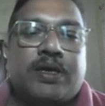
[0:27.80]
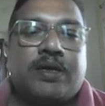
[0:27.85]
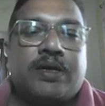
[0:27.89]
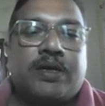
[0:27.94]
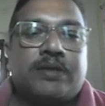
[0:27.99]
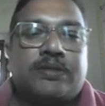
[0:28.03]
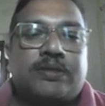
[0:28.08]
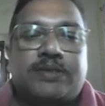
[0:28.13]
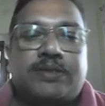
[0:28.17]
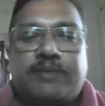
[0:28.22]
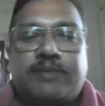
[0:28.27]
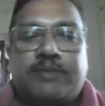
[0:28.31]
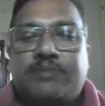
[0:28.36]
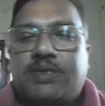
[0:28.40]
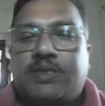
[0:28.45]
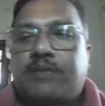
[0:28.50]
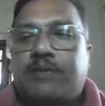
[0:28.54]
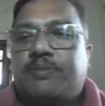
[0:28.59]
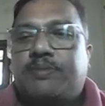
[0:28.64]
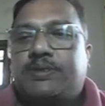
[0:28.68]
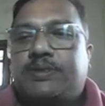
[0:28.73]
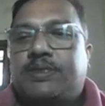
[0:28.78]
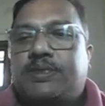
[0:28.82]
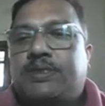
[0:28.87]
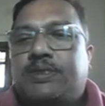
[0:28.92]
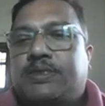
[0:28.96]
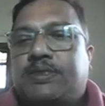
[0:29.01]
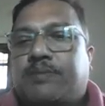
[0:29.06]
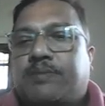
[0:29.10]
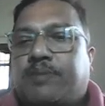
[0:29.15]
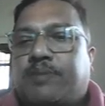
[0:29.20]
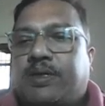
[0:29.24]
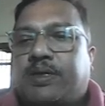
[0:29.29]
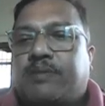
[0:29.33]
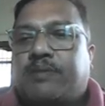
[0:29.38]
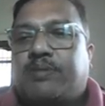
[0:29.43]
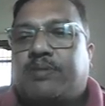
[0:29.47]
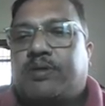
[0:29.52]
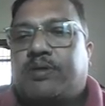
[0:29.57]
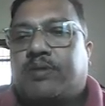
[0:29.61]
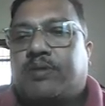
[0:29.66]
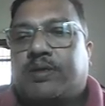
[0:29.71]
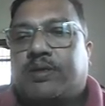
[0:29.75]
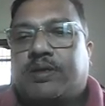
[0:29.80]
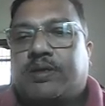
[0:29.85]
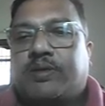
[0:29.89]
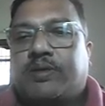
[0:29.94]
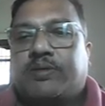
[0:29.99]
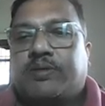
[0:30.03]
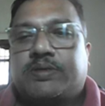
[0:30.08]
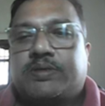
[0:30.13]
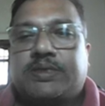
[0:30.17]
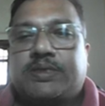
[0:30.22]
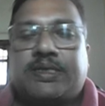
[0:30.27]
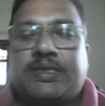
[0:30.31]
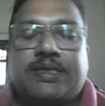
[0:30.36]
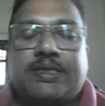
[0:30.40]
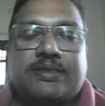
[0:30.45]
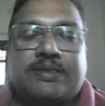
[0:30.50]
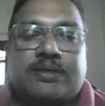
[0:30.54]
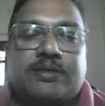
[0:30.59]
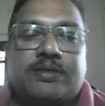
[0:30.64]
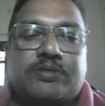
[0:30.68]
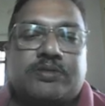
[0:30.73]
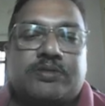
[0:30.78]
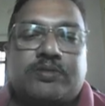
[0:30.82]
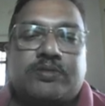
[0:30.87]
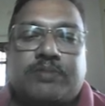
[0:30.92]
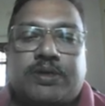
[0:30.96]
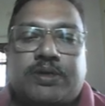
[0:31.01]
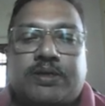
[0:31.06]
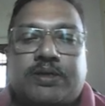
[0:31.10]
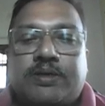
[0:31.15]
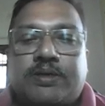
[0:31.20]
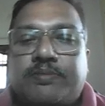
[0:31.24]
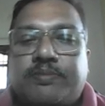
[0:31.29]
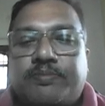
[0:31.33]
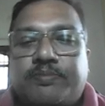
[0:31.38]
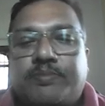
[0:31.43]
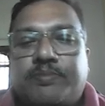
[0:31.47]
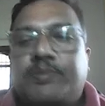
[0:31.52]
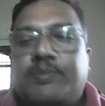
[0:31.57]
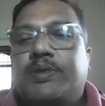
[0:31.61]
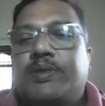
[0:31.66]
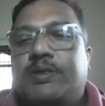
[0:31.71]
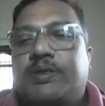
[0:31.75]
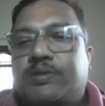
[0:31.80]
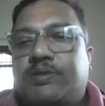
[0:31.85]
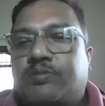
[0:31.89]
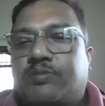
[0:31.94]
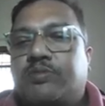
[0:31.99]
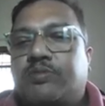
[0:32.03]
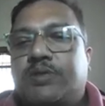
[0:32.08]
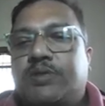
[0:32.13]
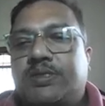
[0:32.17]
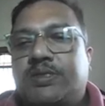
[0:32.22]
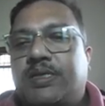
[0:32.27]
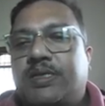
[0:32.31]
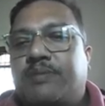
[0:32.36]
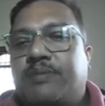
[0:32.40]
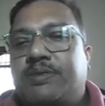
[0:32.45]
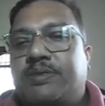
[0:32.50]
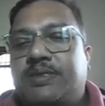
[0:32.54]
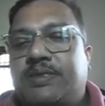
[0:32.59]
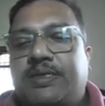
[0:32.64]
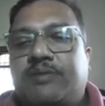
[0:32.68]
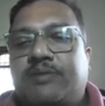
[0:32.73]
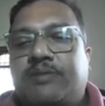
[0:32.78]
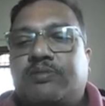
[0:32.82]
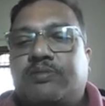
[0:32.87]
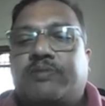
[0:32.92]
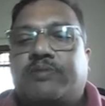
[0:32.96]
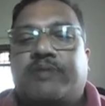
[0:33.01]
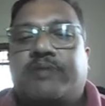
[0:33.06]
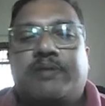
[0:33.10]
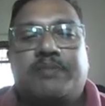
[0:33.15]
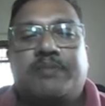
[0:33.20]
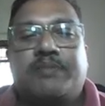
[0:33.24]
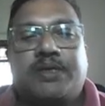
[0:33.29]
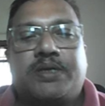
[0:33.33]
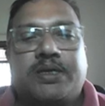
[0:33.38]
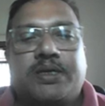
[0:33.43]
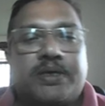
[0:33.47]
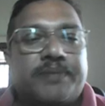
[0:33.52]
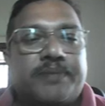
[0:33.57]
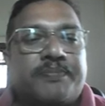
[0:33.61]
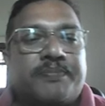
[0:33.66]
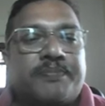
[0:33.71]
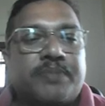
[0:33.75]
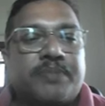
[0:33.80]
The same syllabus it is applicable to other universities also, but the syllabus I took from the